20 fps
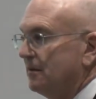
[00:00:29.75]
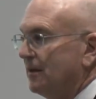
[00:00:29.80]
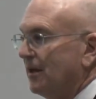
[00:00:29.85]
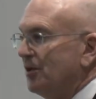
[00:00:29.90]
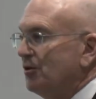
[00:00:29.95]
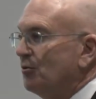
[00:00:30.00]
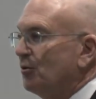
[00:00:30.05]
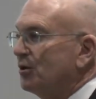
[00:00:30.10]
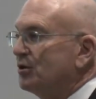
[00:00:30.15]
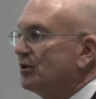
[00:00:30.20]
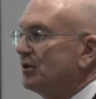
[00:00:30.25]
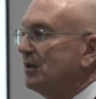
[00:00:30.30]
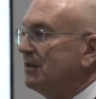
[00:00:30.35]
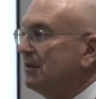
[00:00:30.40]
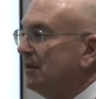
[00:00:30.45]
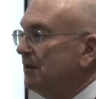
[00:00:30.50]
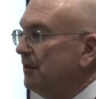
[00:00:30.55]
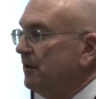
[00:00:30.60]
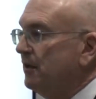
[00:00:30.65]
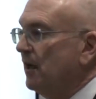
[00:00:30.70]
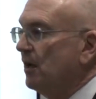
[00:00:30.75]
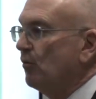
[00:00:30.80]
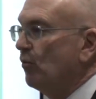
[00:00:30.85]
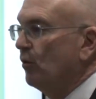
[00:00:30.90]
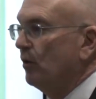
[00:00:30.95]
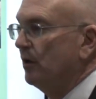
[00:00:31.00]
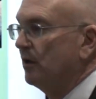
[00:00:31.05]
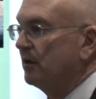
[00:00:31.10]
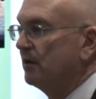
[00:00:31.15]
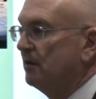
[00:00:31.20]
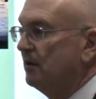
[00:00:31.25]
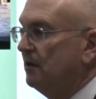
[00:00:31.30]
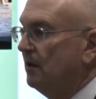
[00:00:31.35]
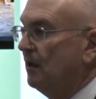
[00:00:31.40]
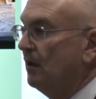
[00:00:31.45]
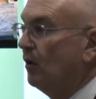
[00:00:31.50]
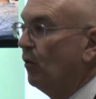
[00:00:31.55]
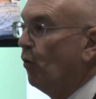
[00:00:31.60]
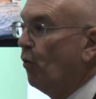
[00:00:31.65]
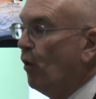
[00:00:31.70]
and you were sitting in the network
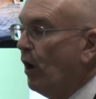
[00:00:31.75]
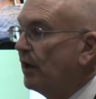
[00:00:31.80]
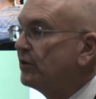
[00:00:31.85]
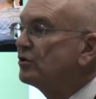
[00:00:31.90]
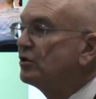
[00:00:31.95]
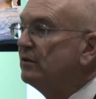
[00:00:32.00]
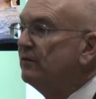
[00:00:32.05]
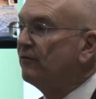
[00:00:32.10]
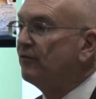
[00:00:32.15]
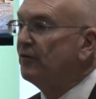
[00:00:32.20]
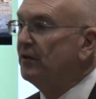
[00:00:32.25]
watching